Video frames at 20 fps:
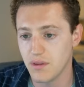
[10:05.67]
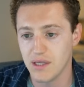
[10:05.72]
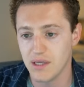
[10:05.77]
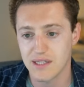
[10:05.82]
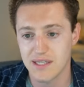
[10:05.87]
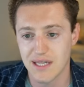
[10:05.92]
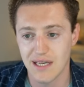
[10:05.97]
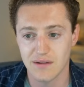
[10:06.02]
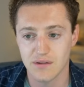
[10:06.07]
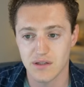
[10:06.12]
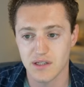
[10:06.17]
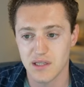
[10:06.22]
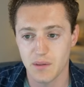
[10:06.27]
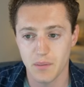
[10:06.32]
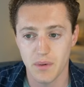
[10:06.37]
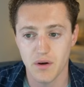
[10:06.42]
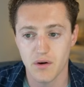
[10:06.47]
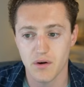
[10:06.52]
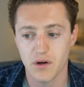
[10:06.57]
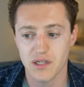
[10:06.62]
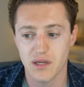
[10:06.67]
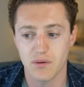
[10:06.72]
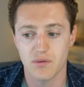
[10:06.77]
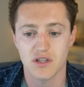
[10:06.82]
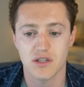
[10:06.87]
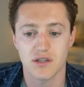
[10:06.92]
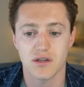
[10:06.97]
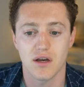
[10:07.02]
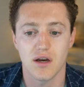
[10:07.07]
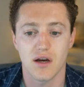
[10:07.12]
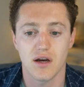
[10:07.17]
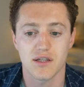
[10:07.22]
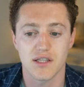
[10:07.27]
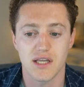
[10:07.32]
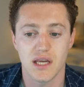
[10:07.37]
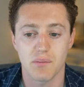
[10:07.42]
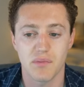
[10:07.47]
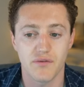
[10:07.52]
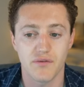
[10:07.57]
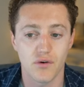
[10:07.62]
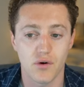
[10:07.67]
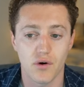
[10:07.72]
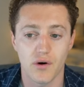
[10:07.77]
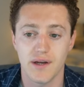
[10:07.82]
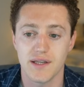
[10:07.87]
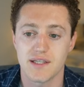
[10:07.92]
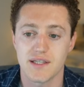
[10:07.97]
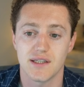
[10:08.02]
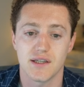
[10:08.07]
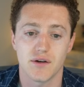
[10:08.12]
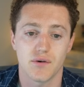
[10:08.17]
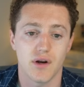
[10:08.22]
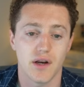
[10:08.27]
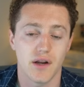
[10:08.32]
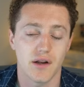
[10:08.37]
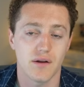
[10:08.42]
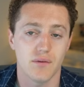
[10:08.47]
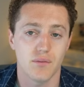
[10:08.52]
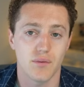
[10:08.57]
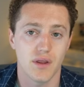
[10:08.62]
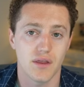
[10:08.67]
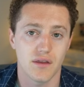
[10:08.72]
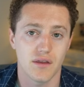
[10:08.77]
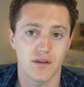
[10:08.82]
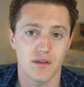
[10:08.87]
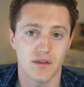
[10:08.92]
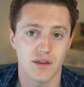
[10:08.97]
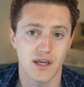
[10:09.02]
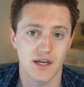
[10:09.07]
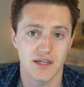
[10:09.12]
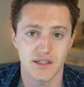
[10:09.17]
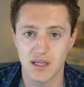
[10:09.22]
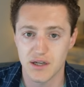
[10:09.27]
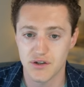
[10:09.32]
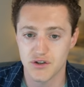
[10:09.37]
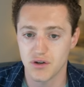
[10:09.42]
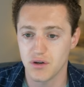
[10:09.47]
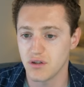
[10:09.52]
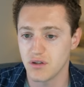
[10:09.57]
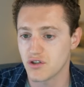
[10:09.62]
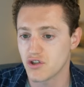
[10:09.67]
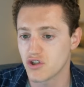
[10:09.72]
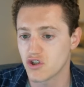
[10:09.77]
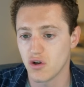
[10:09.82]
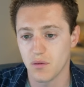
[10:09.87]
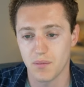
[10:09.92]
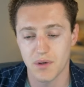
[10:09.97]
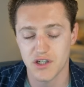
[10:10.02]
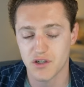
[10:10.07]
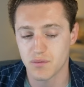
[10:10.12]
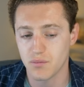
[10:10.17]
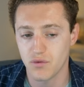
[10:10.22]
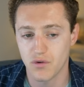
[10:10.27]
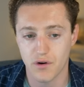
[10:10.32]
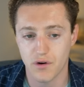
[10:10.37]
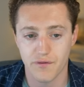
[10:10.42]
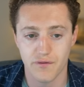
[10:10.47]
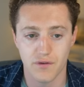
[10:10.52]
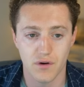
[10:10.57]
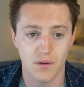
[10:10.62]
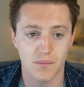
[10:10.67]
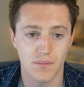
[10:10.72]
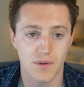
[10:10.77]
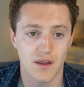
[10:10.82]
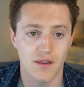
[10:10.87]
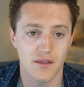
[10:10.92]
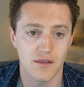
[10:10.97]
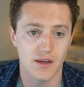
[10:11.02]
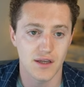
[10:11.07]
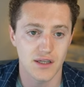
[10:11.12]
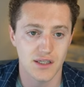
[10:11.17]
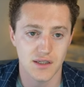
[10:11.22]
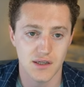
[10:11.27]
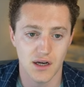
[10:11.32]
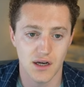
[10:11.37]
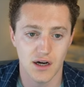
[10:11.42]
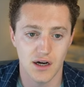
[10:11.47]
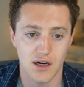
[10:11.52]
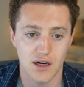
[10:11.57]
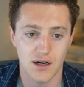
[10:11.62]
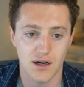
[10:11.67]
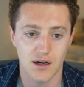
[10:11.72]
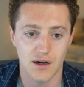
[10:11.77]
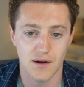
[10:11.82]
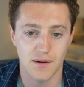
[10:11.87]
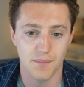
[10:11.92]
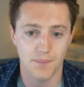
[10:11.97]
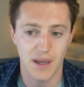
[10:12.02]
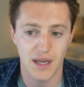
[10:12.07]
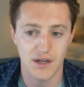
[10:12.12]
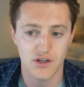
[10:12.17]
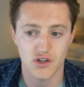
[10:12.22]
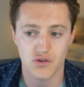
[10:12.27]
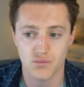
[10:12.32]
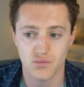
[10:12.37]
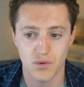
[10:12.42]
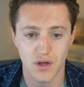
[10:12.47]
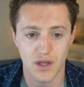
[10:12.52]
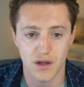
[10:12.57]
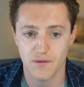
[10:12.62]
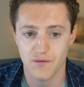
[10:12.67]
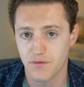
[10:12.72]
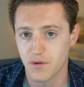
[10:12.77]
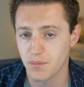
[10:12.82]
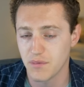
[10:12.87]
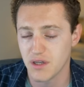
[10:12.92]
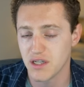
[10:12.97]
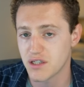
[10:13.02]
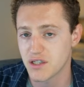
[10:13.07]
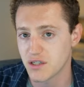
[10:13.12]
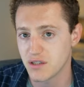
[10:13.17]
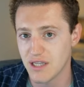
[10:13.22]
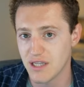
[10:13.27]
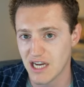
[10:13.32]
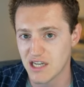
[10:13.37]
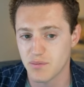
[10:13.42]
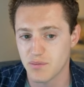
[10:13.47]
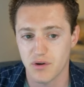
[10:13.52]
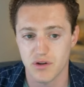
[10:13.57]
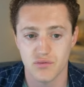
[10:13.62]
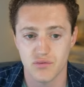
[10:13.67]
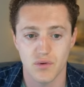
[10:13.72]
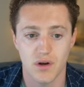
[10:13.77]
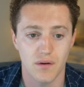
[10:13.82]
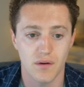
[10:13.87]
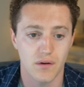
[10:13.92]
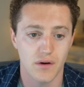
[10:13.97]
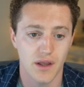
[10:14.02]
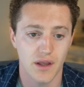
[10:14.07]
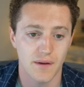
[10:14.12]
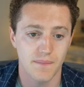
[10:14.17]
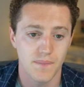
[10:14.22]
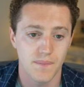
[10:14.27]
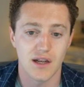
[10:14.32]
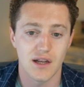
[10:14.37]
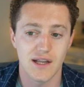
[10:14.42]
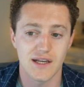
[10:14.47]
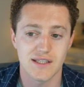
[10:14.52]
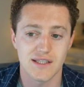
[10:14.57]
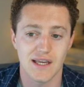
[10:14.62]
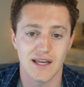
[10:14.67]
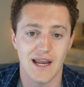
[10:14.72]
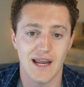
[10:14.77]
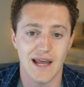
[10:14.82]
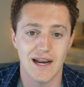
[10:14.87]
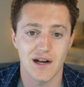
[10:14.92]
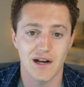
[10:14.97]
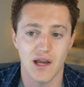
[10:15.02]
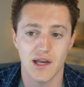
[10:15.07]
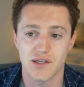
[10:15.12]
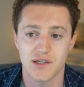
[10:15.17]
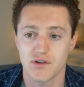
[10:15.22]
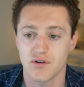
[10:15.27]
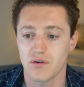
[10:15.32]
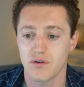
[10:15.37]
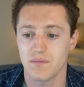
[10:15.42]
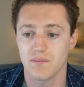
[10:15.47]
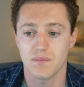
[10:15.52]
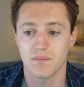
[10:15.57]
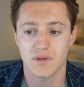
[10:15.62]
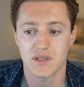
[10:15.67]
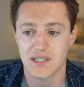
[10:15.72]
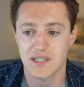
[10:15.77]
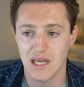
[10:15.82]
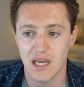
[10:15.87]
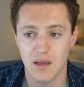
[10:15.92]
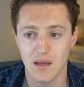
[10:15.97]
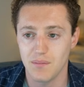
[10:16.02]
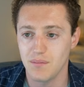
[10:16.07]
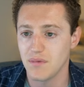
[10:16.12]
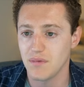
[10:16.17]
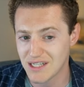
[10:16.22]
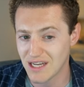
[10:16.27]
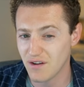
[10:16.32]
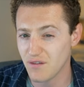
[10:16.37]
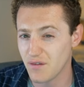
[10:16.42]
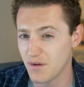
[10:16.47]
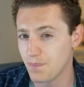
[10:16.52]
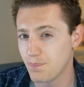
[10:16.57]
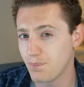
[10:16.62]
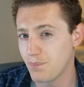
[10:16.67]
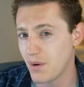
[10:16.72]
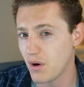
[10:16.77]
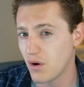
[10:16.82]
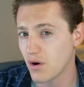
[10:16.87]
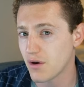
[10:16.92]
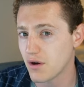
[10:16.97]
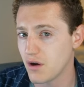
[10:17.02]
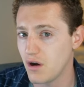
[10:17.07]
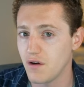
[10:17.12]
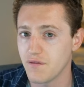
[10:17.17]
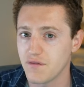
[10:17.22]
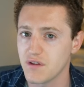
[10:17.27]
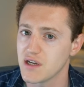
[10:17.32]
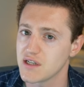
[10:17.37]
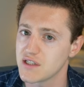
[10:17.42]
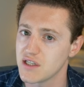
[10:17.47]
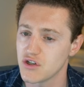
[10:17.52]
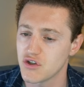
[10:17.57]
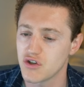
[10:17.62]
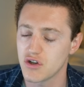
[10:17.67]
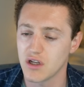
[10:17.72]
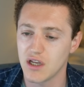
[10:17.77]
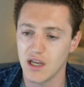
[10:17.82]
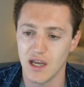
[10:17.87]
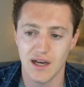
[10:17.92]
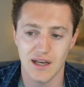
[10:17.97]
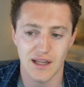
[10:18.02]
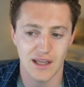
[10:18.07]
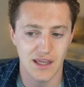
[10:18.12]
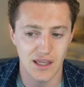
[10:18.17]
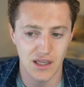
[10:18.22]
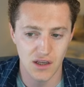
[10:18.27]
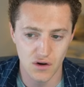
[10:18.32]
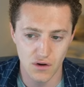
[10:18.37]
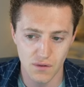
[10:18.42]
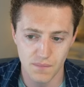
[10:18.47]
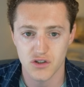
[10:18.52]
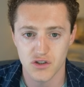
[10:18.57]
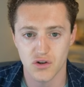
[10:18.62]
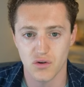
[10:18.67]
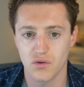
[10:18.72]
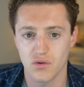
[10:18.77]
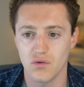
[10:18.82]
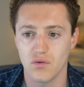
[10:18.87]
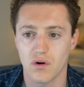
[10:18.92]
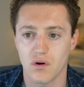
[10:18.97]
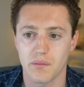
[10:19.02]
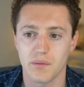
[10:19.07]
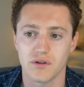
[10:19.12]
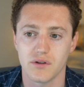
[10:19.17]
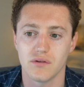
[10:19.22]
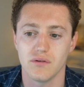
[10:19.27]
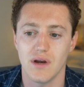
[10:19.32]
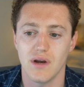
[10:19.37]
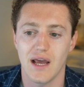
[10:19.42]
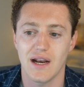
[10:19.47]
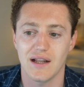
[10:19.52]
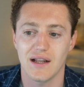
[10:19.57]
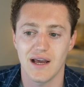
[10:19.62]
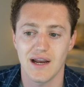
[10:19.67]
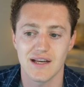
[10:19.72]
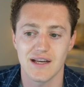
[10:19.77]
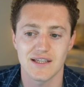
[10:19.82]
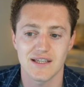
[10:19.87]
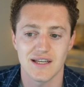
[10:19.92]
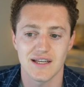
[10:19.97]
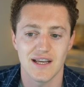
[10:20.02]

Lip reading: the sales estimator, as I was saying before, it's integrated with the extension and so much more from this page as well, from this dashboard as well, okay? The listing analyzer, same. It's kind of a part of the extension again here, so you are able to analyze